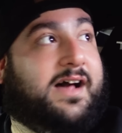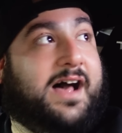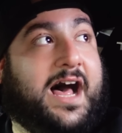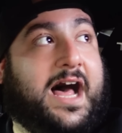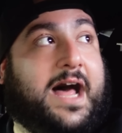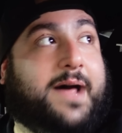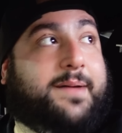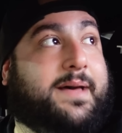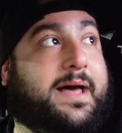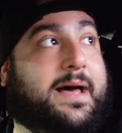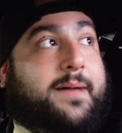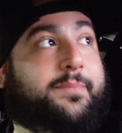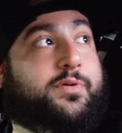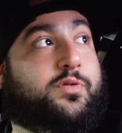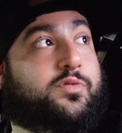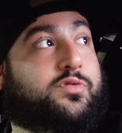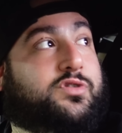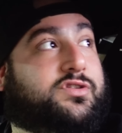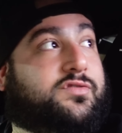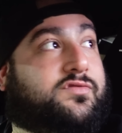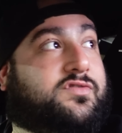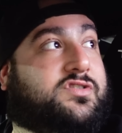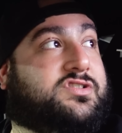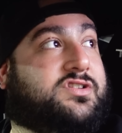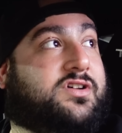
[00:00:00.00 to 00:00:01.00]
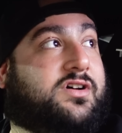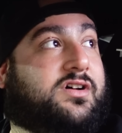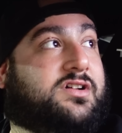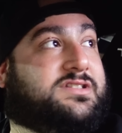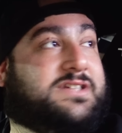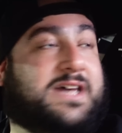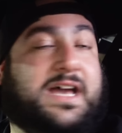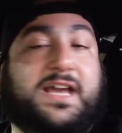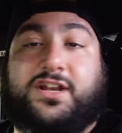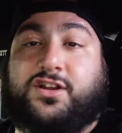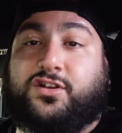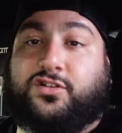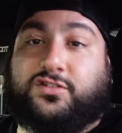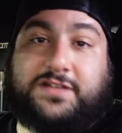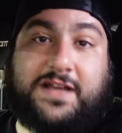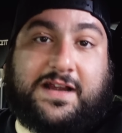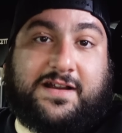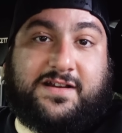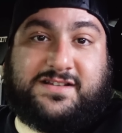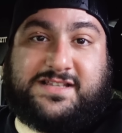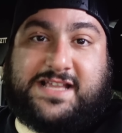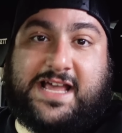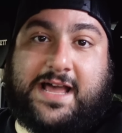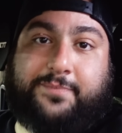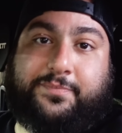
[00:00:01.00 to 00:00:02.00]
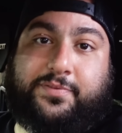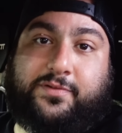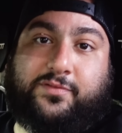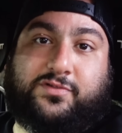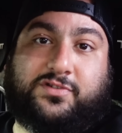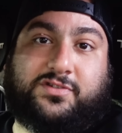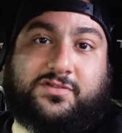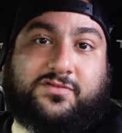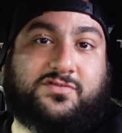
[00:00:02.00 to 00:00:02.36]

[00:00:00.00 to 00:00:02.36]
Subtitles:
I'm happy with the results. I know Terry's happy with the